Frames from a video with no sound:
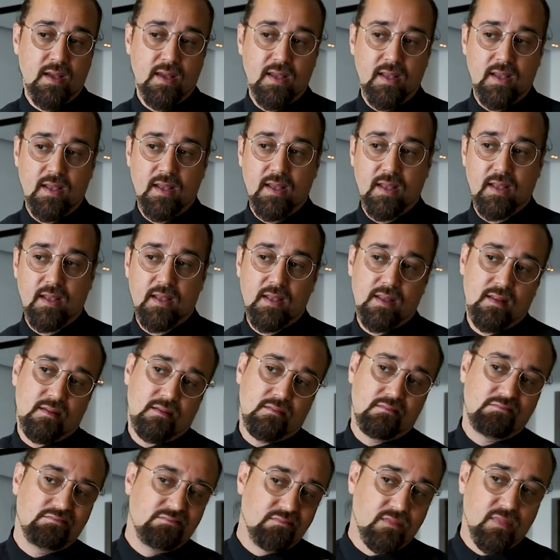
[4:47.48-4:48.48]

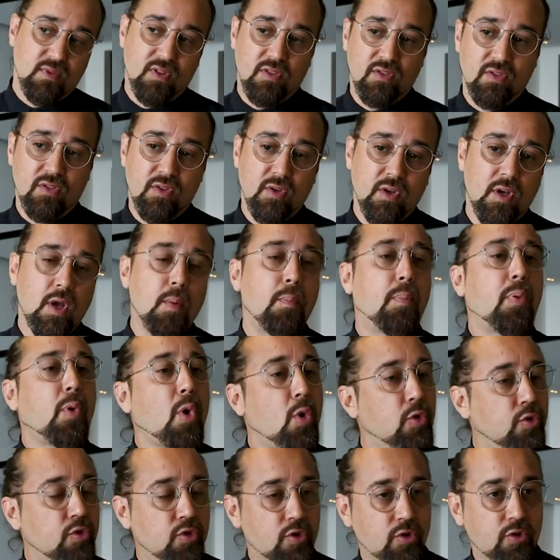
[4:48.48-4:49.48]
the
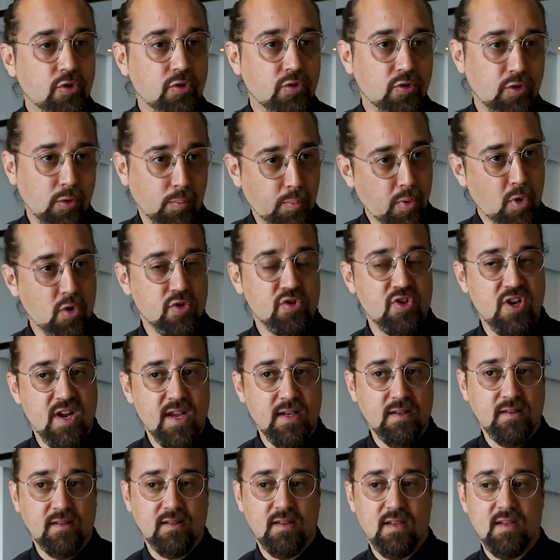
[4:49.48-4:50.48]
approach to
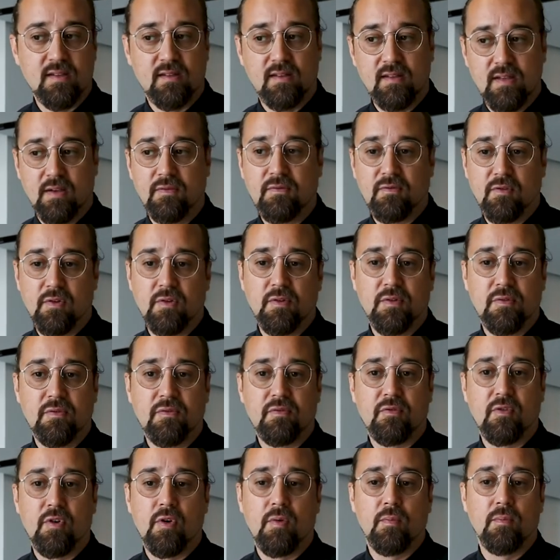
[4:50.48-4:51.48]
projects is different
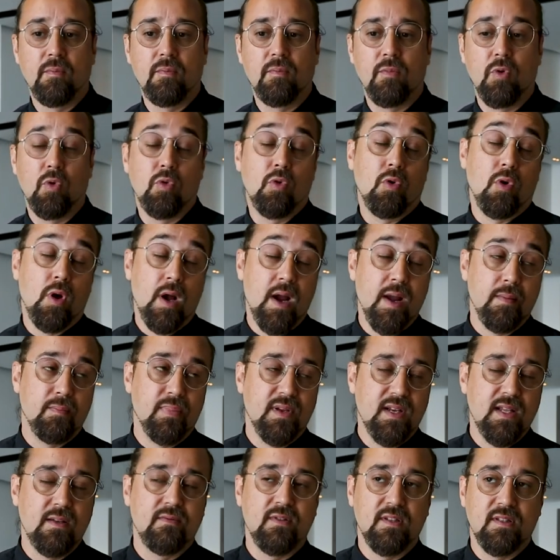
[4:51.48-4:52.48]
from, or I
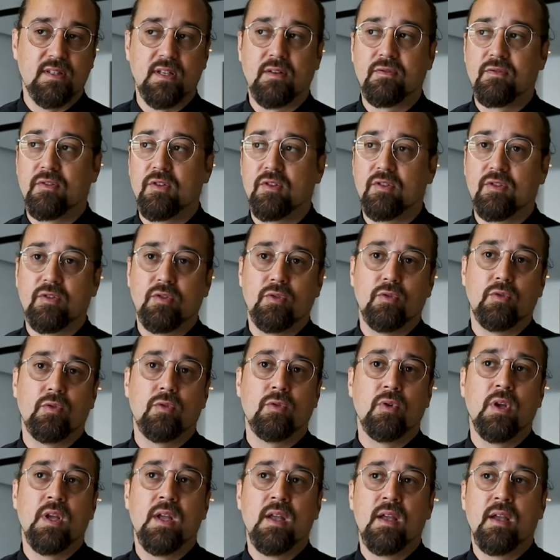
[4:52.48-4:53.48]
believe is different
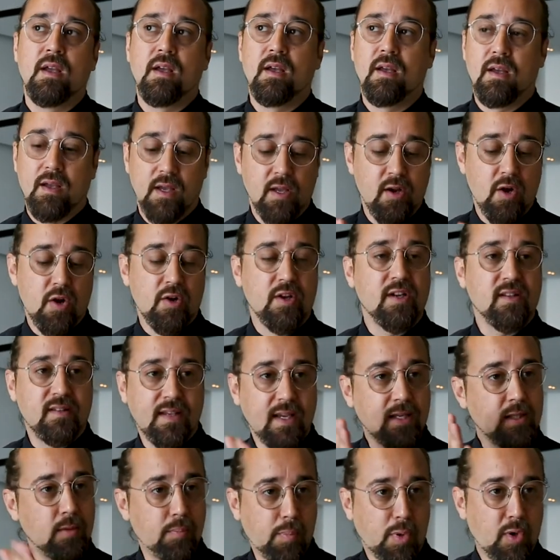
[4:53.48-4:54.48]
to an
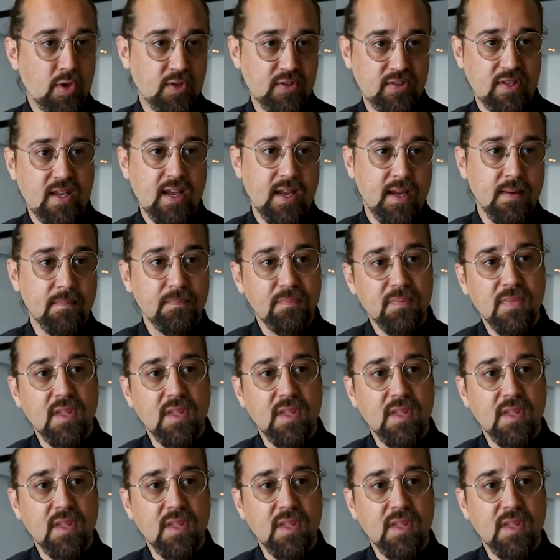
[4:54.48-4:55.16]
architect per se.